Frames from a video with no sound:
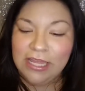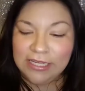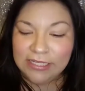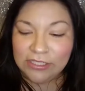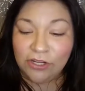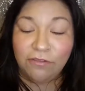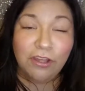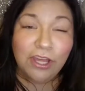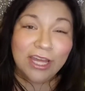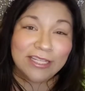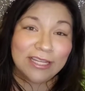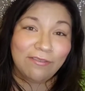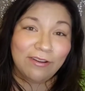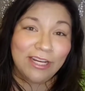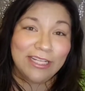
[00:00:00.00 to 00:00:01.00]
So if you guys
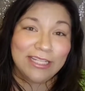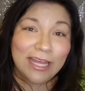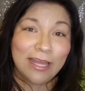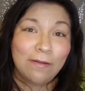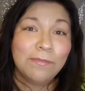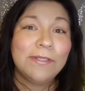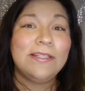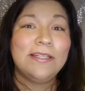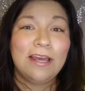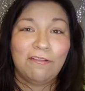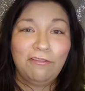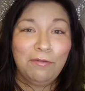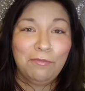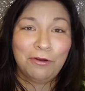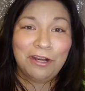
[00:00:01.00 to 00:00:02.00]
have any tips,
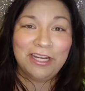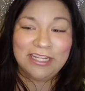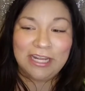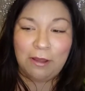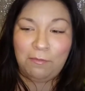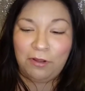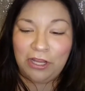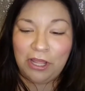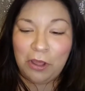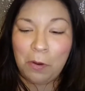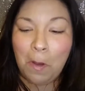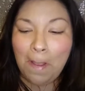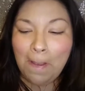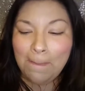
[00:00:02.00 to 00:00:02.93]
definitely put it down below,